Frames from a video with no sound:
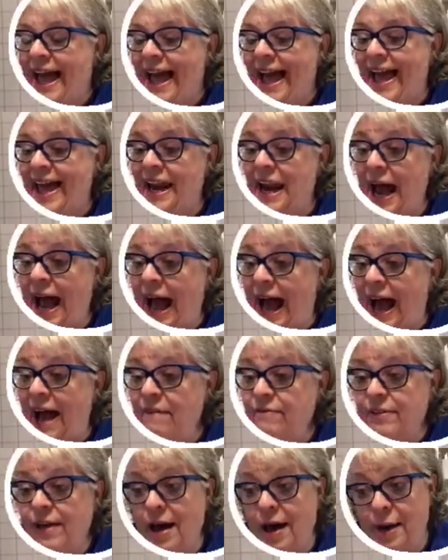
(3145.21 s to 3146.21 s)
And
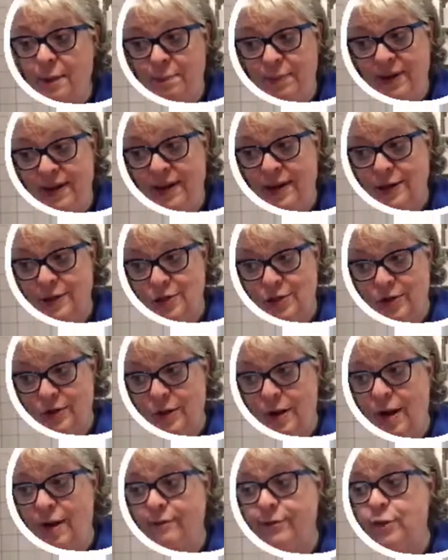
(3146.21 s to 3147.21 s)
I've got a picture
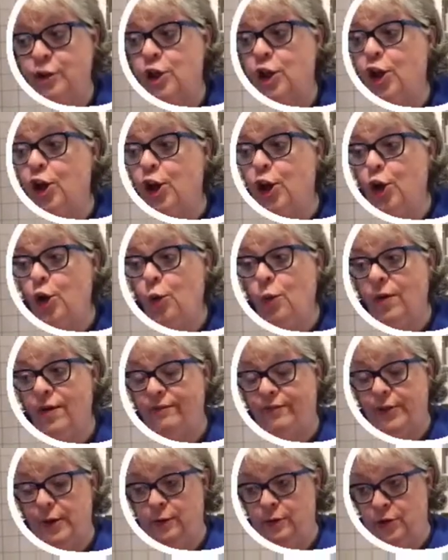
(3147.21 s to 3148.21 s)
of two of
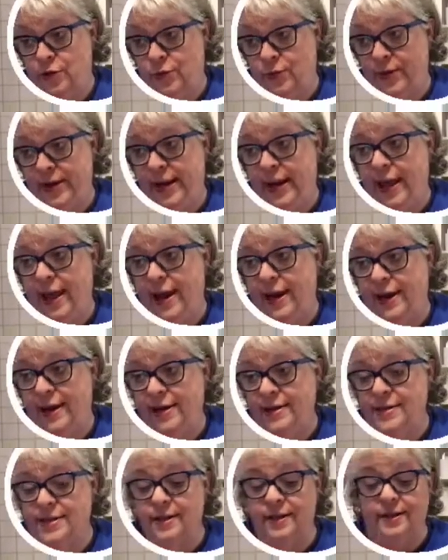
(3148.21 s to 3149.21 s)
those three
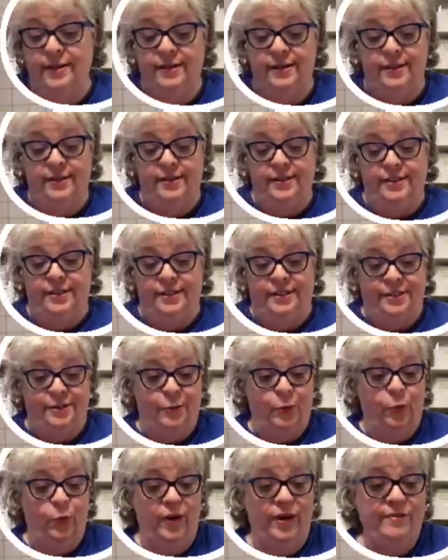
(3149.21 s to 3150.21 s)
ladies.
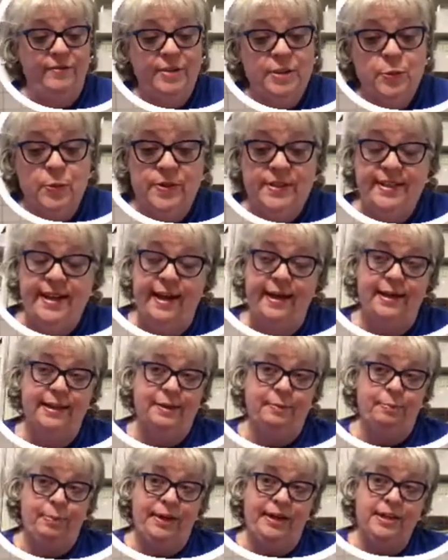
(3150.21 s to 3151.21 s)
One of us was taking the
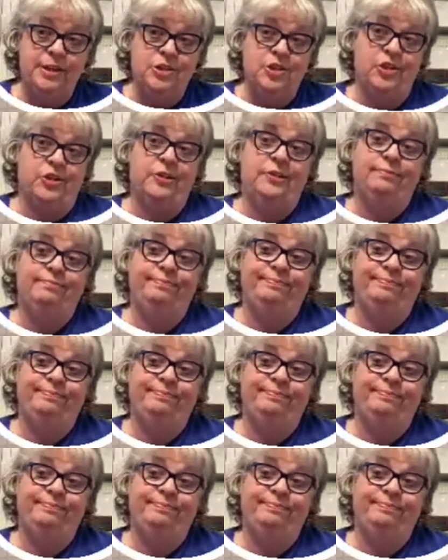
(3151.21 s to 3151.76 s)
picture.